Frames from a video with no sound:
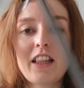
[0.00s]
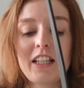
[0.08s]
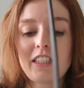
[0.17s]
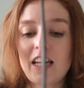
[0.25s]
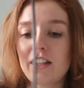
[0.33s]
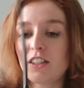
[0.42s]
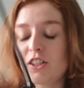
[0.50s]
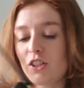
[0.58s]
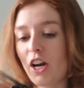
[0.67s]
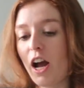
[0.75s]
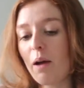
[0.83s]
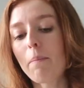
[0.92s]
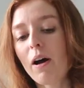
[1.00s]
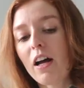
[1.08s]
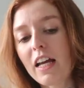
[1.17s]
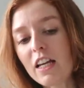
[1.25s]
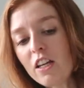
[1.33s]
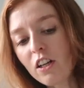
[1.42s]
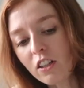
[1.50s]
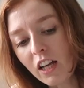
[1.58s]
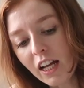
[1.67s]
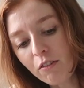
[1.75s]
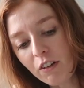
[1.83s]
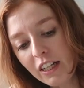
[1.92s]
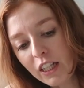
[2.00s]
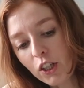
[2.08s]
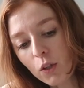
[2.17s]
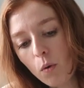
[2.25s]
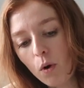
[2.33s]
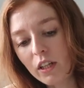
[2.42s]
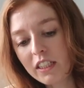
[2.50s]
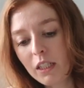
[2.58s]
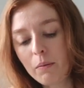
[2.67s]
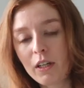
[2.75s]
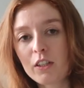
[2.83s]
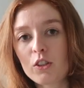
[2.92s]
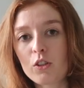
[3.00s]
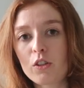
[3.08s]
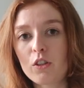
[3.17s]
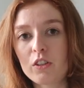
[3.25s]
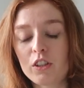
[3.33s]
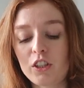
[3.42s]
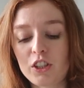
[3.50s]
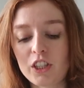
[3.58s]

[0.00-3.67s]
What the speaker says: this leather strap. But it looked like really good quality when I saw it on the